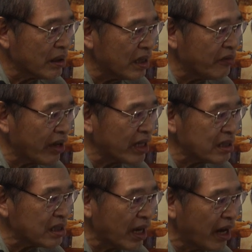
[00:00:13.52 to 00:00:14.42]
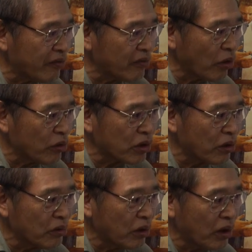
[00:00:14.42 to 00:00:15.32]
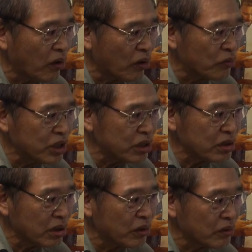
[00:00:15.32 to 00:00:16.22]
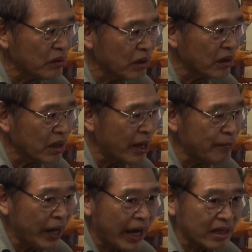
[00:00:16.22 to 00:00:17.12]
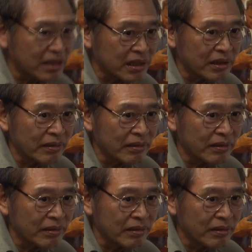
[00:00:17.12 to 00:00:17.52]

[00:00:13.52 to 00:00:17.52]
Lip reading: events have local or regional impacts.